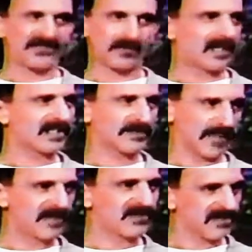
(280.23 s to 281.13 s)
It's real
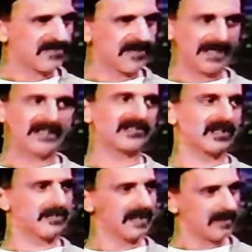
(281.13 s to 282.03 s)
expensive, and it's
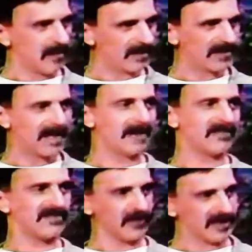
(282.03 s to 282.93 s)
going to be a long time
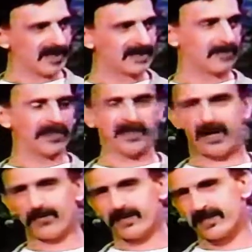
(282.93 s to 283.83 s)
before you get the
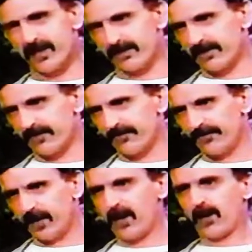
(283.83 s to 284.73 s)
PR results.
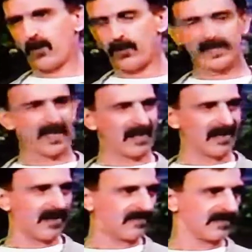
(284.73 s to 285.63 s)
What do you got
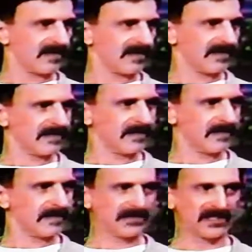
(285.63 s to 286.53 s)
left?
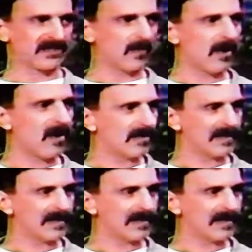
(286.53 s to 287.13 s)
Just the wall.